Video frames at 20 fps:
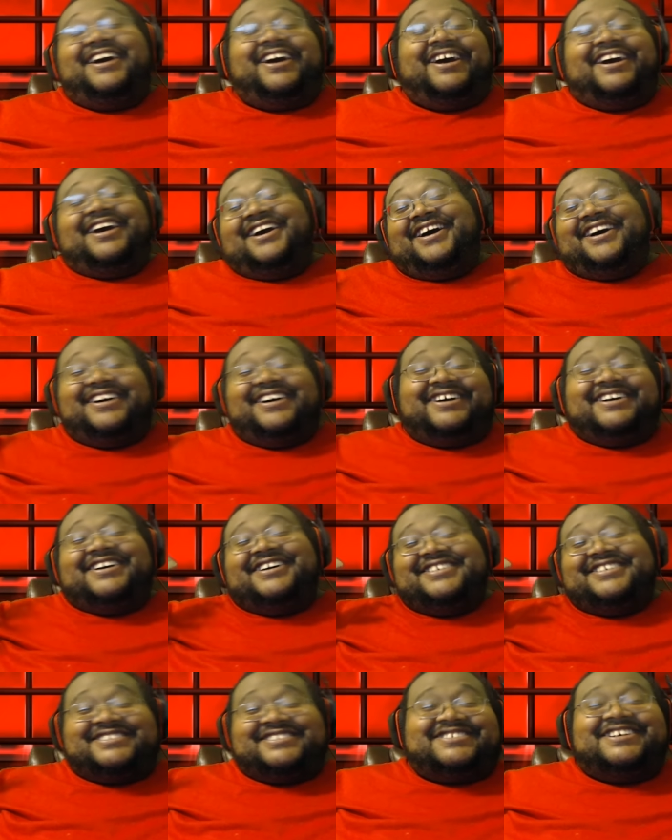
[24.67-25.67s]
how
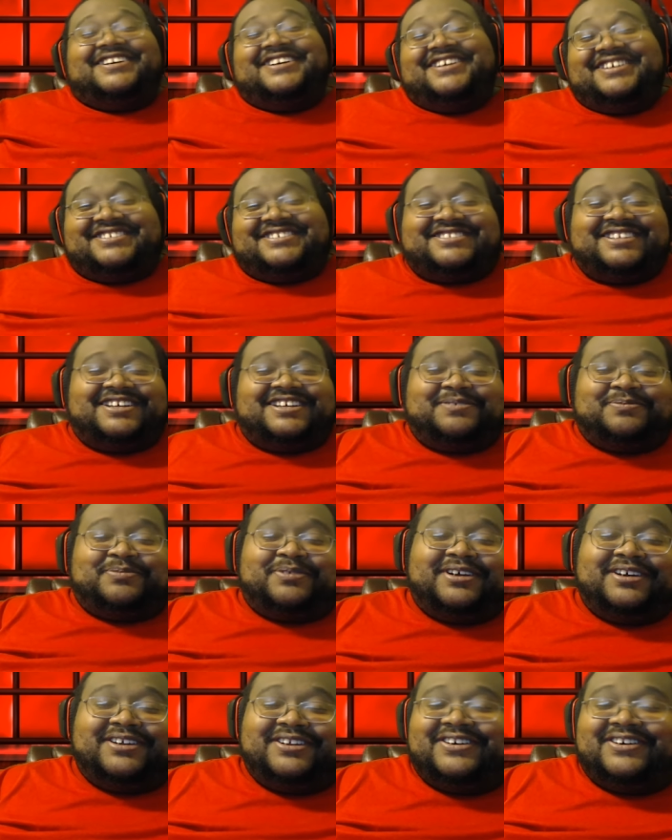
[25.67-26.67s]
you doing? Hey,
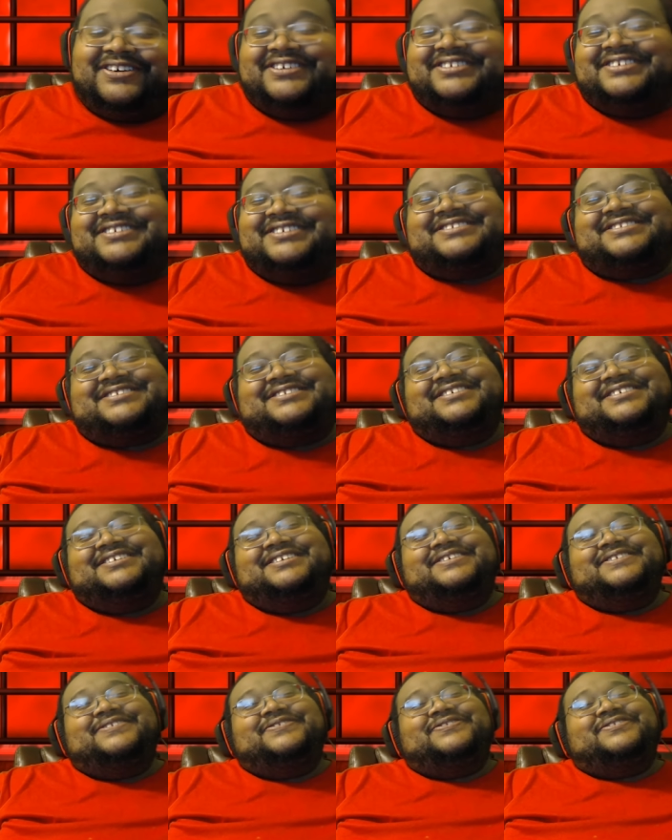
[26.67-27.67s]
celebrating all this
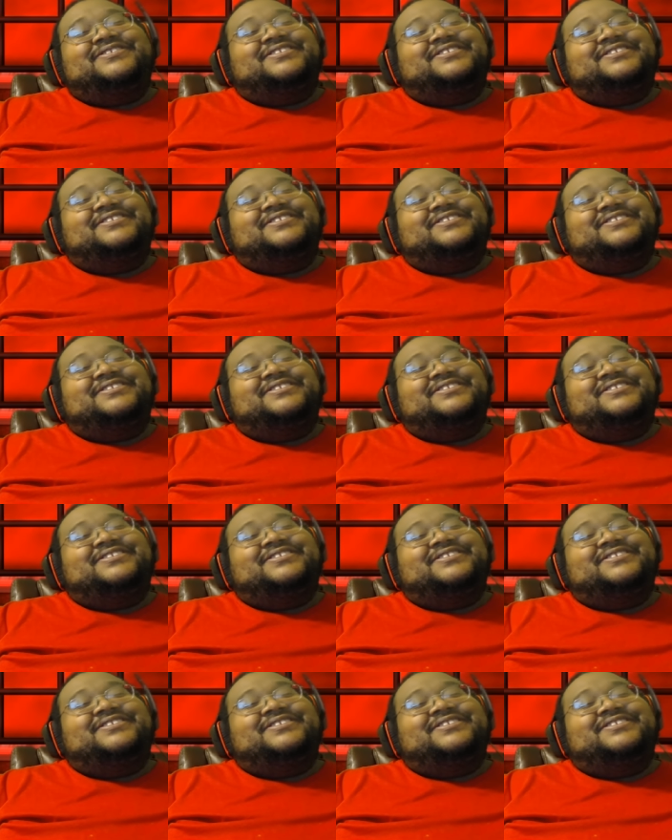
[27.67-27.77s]
stuff. They're